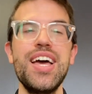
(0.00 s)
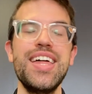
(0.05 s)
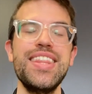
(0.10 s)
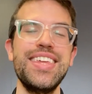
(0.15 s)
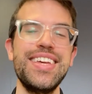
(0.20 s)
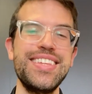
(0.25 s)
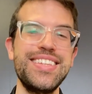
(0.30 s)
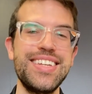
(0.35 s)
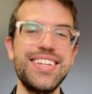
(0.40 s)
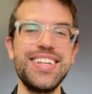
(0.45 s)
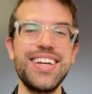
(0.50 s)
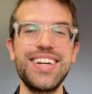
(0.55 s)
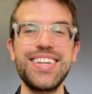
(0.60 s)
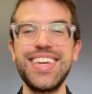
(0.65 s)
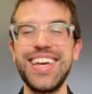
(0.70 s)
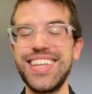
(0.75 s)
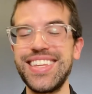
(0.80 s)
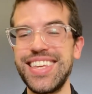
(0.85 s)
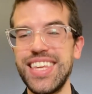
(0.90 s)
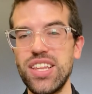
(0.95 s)
They did,
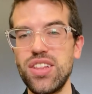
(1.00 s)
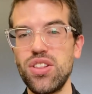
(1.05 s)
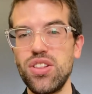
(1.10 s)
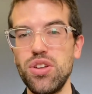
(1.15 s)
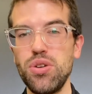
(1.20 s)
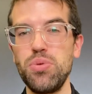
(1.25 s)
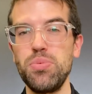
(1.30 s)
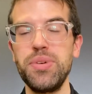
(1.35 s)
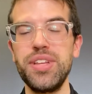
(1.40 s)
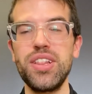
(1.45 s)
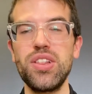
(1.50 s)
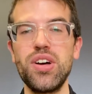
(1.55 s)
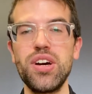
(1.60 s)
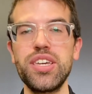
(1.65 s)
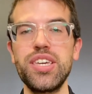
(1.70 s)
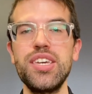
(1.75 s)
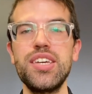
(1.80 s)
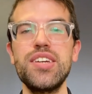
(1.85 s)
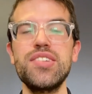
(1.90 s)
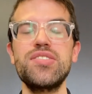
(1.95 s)
again, get a little bit
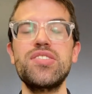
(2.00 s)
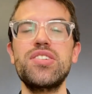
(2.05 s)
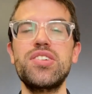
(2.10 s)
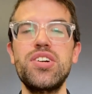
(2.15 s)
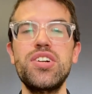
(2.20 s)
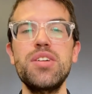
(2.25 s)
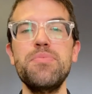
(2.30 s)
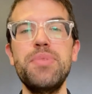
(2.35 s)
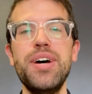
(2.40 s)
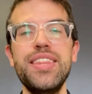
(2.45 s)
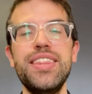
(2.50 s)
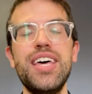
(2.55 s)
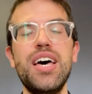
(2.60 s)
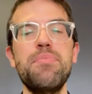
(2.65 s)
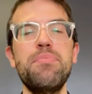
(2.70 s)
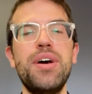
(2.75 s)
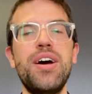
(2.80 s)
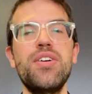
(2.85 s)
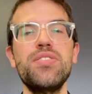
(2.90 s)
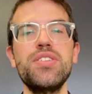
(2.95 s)
lucky because there could have been
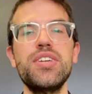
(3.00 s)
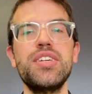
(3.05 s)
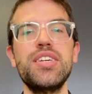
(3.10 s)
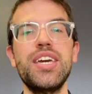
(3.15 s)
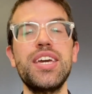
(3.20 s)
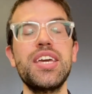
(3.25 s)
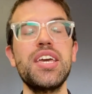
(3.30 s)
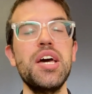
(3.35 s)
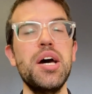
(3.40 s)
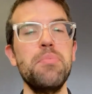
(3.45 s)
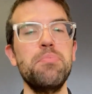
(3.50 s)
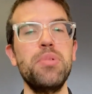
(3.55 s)
that penalty kick.